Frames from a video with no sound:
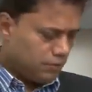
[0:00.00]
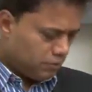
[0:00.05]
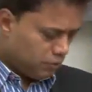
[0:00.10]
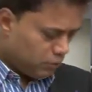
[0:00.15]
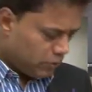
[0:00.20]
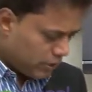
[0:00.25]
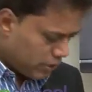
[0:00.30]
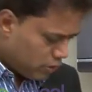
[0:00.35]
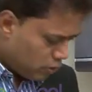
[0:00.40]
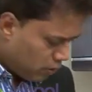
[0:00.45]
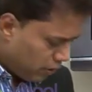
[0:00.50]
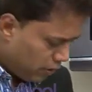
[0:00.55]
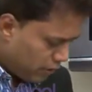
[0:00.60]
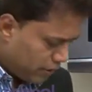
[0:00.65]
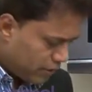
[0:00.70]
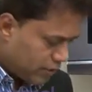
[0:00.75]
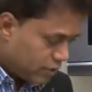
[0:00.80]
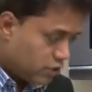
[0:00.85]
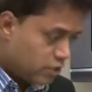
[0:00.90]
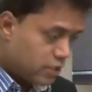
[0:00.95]
US
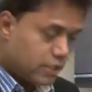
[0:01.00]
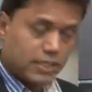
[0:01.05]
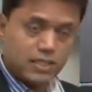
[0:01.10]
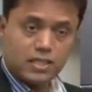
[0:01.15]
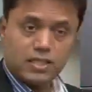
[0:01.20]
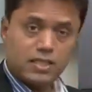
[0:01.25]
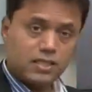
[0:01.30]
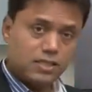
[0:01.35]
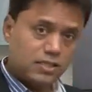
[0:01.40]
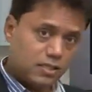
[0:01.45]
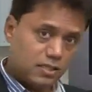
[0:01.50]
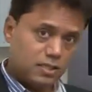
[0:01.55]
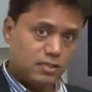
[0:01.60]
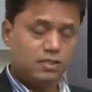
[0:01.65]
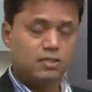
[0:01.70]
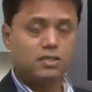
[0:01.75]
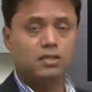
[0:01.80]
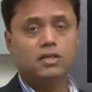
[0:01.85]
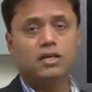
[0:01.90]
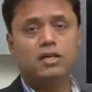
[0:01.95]
dollar strengthens,
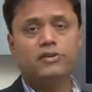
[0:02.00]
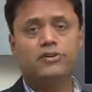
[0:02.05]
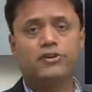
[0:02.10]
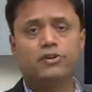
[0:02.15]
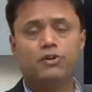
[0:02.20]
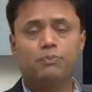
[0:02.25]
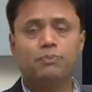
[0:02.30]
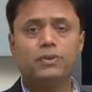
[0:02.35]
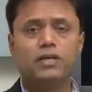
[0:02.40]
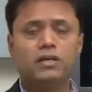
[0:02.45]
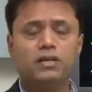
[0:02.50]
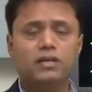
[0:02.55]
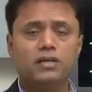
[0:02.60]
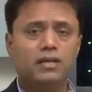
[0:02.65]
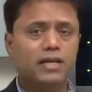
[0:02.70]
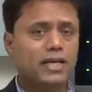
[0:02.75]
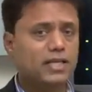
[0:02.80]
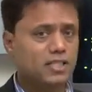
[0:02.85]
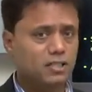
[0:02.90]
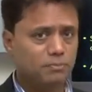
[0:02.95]
our
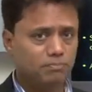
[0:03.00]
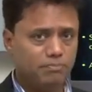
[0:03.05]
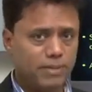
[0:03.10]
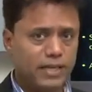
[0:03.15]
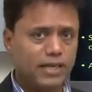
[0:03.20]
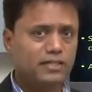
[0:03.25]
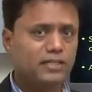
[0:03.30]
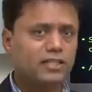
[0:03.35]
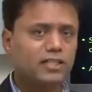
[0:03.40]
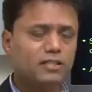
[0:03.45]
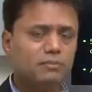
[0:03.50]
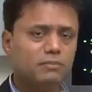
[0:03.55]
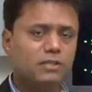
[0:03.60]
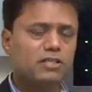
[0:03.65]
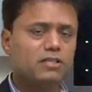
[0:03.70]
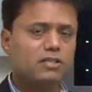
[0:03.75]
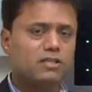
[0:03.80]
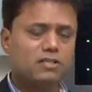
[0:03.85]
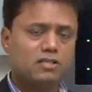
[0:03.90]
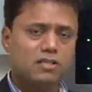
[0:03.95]
rupee gets impacted
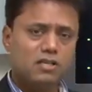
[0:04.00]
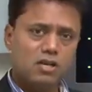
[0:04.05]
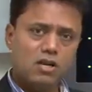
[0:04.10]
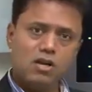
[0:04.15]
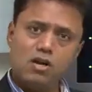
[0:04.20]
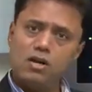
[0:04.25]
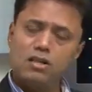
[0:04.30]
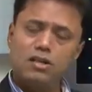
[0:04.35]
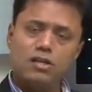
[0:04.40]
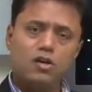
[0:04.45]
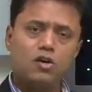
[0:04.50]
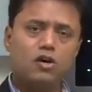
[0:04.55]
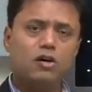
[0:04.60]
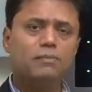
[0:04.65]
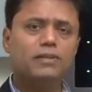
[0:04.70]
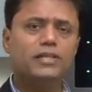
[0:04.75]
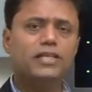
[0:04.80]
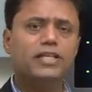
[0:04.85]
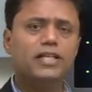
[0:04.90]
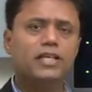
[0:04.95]
because the
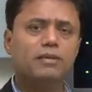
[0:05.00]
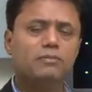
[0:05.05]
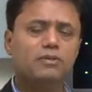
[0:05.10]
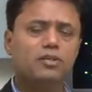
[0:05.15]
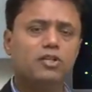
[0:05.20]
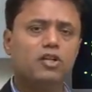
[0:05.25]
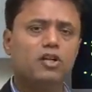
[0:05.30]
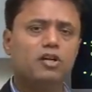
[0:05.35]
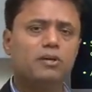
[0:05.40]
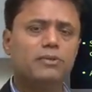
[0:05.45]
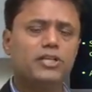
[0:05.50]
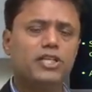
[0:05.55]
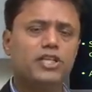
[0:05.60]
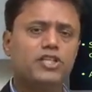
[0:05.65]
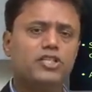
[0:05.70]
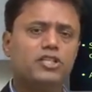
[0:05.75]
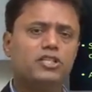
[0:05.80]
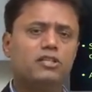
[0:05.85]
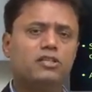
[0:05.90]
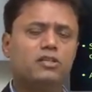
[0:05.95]
common
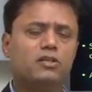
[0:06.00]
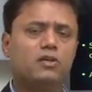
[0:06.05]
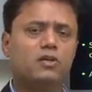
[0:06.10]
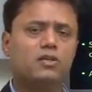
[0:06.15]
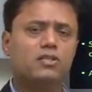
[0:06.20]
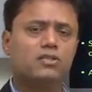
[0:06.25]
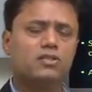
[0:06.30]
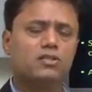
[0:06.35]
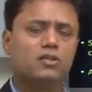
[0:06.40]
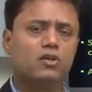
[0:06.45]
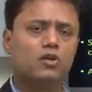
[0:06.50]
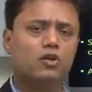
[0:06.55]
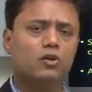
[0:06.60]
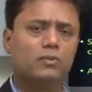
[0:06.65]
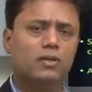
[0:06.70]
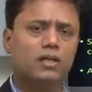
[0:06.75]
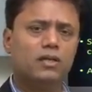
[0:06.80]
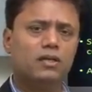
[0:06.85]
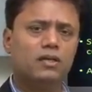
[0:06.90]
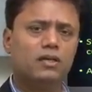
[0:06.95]
denomination across the
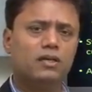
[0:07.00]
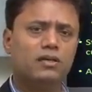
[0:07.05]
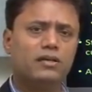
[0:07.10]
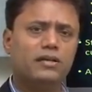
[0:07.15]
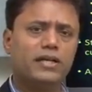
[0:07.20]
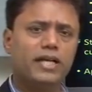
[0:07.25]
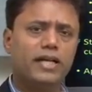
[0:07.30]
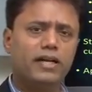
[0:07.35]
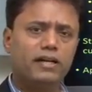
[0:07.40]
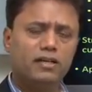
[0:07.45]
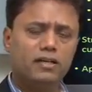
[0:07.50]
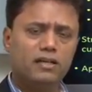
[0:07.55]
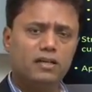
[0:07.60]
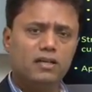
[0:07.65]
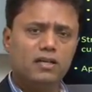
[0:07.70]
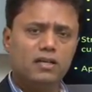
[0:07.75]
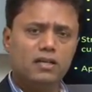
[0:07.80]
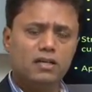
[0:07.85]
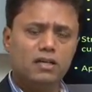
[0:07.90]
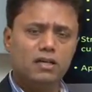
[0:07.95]
global trade
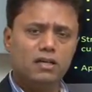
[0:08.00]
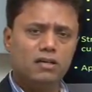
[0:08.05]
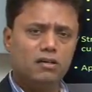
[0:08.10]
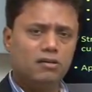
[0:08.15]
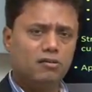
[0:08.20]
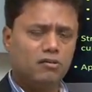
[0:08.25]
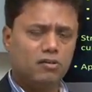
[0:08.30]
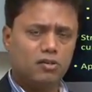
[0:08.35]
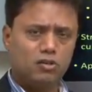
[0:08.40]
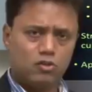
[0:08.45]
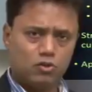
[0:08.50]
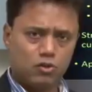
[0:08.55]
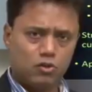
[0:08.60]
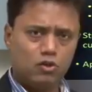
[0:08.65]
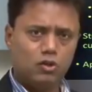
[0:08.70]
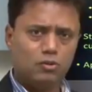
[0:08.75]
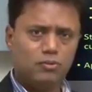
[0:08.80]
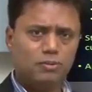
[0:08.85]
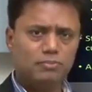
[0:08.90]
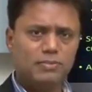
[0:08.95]
or
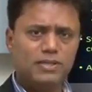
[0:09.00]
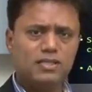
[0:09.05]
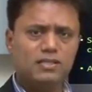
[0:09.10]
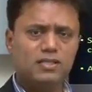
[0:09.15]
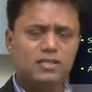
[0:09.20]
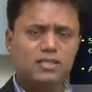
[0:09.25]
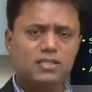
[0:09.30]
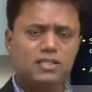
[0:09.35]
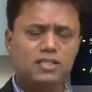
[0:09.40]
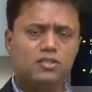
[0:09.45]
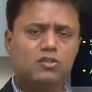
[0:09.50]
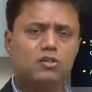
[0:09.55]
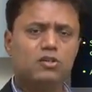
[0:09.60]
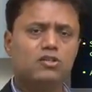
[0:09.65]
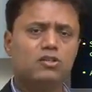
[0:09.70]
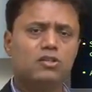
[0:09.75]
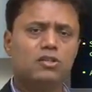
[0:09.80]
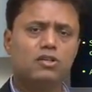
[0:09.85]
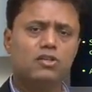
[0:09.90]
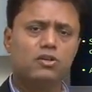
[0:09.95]
global business is
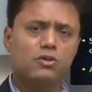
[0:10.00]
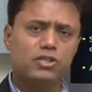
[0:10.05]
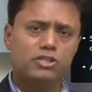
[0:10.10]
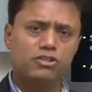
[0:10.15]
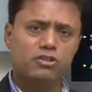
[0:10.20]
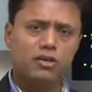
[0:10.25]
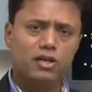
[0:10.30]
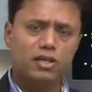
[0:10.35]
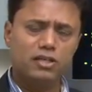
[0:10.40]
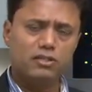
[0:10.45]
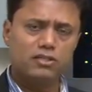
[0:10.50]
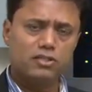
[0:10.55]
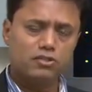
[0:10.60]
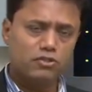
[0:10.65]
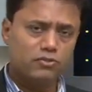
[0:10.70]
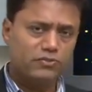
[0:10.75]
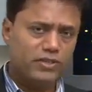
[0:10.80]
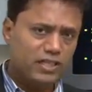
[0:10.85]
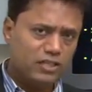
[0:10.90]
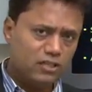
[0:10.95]
on US dollar.
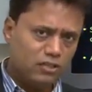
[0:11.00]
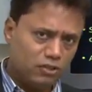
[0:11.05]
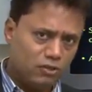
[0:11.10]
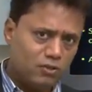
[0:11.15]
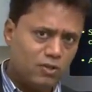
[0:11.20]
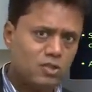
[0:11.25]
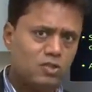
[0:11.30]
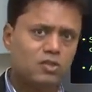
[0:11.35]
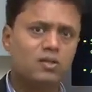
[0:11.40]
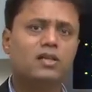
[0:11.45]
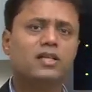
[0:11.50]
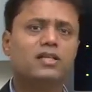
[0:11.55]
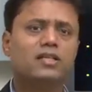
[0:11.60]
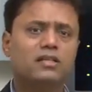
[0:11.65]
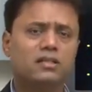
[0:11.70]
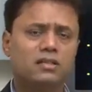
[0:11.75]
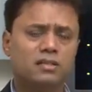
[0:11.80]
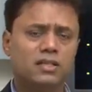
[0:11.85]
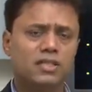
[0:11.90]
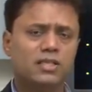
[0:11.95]
So when US
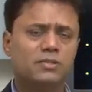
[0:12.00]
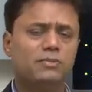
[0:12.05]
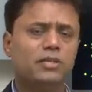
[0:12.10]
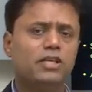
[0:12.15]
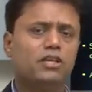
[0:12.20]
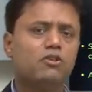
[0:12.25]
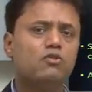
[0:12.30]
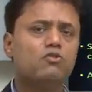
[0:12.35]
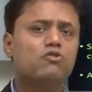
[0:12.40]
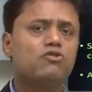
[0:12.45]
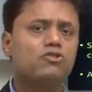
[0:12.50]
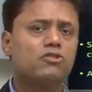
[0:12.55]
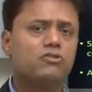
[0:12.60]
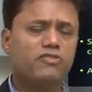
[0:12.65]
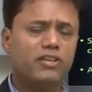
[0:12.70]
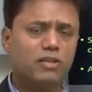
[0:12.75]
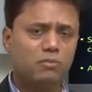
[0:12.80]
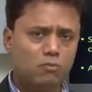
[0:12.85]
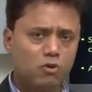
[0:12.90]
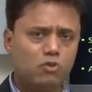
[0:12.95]
dollar is being
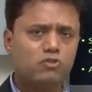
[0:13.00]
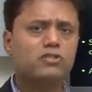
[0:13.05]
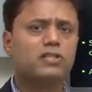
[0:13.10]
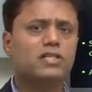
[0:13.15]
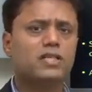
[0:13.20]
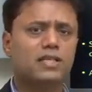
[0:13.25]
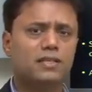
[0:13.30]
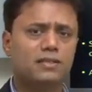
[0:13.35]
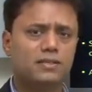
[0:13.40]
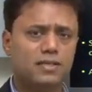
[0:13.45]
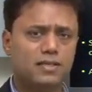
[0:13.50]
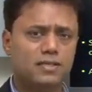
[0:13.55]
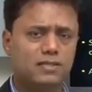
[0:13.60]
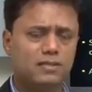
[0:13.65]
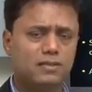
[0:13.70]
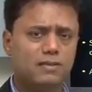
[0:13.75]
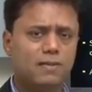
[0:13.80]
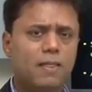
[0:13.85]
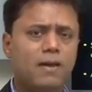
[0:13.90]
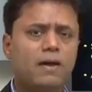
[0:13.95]
used by most of the countries,